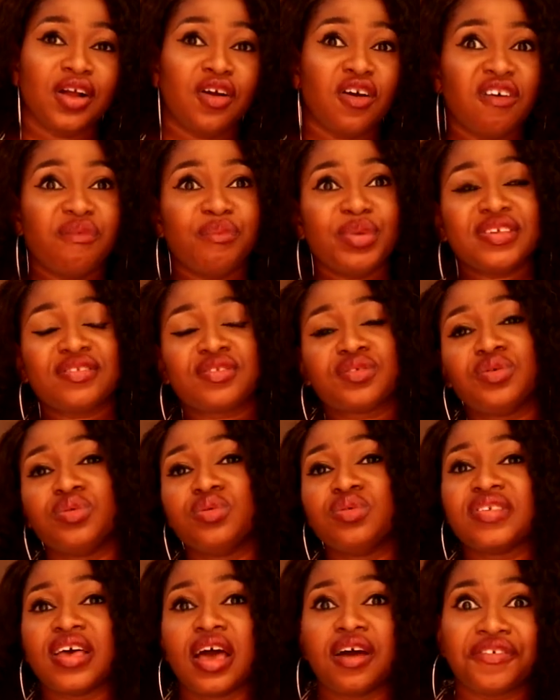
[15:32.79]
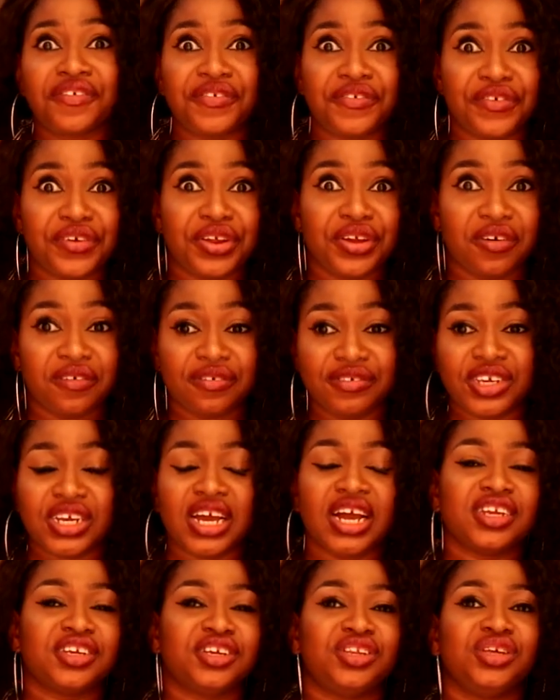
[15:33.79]
Government schools are free of
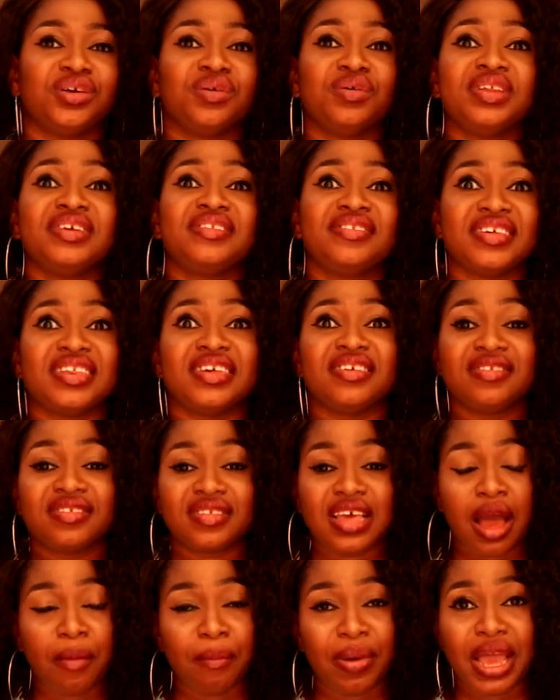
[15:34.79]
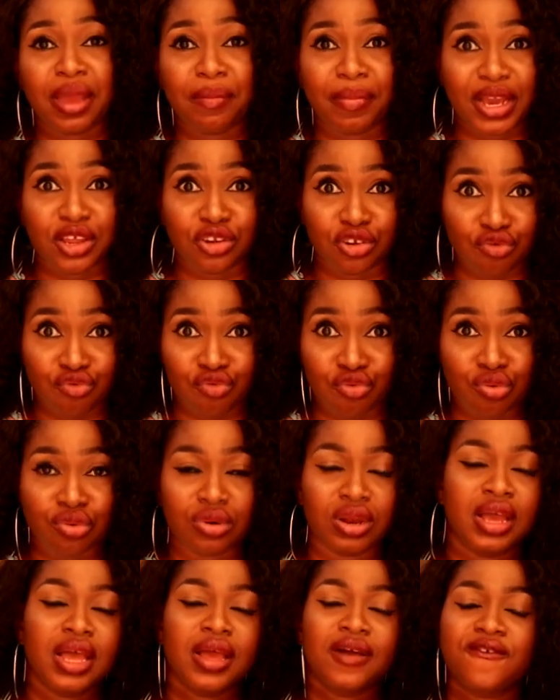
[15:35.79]
charge. The only thing is abide by the
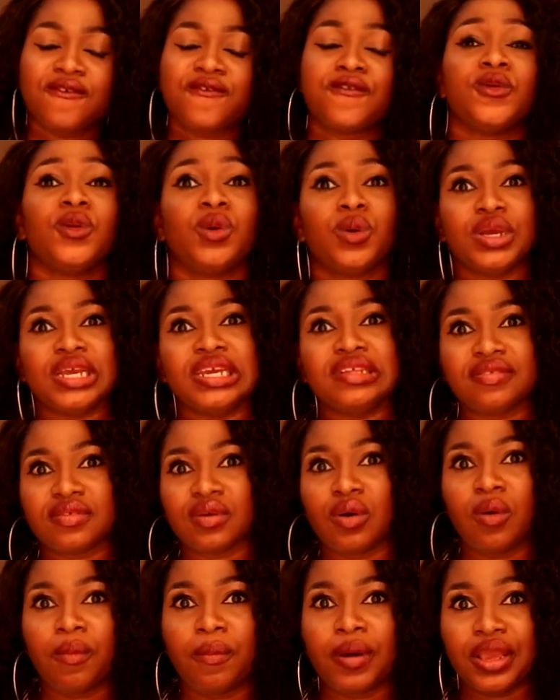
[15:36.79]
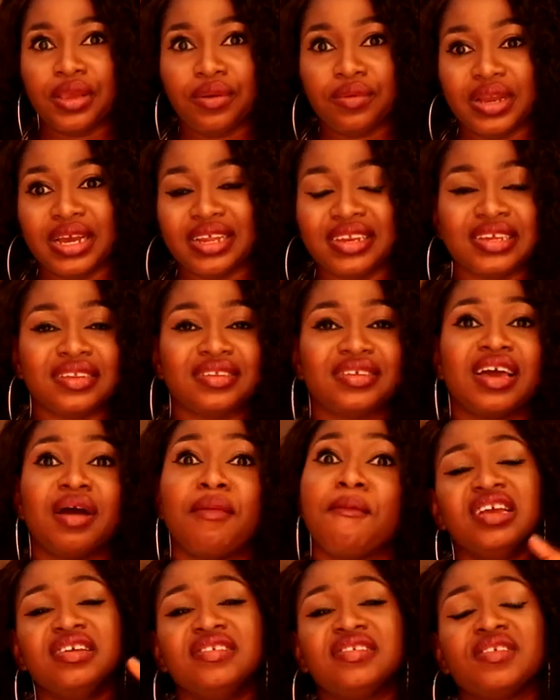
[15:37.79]
rule, follow it up, and you get it.
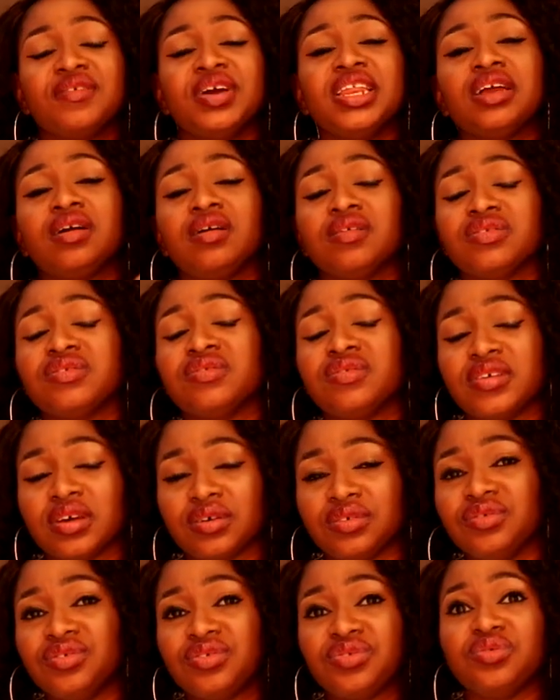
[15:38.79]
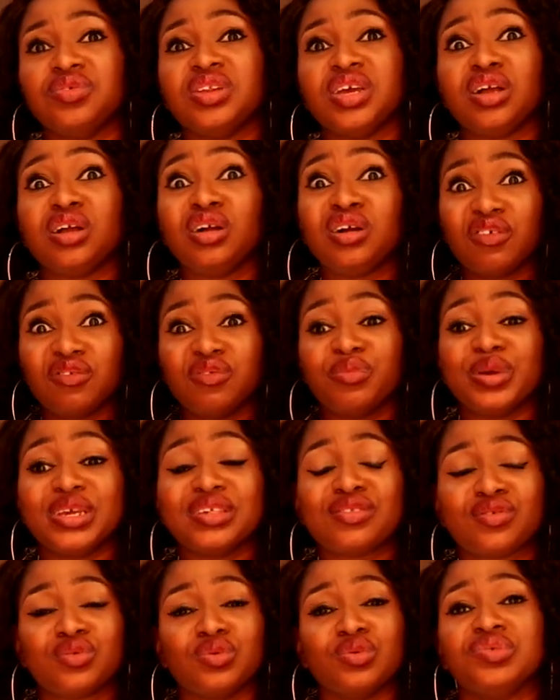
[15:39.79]
You see, when it comes to secondary school, the
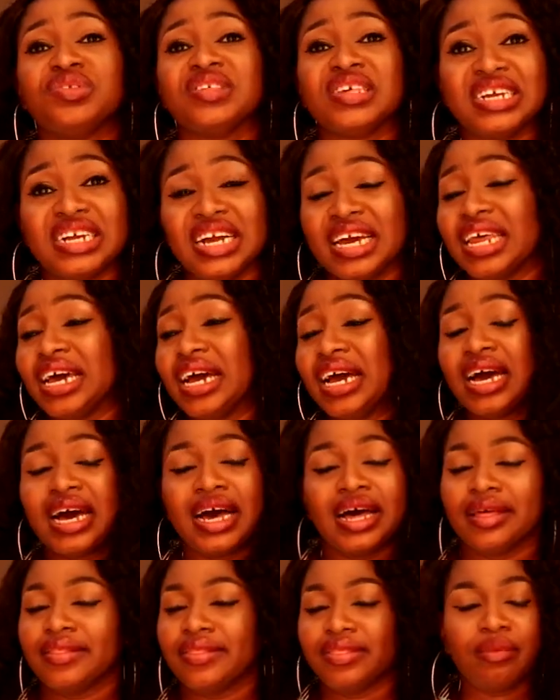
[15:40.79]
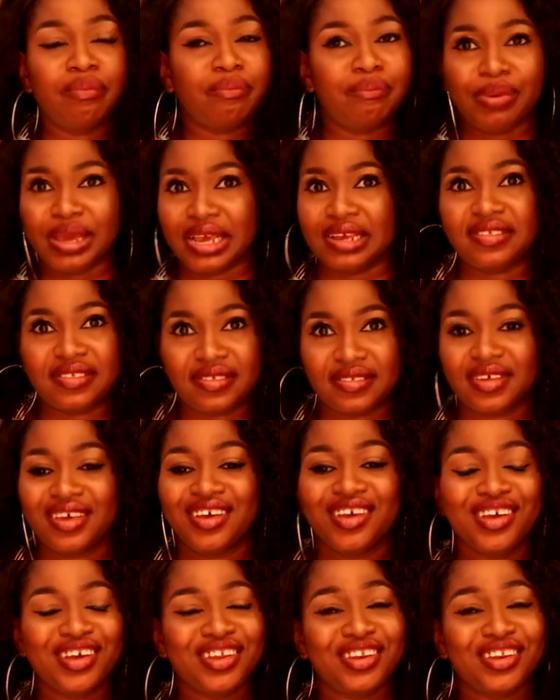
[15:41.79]
government schools in Ghana are the best.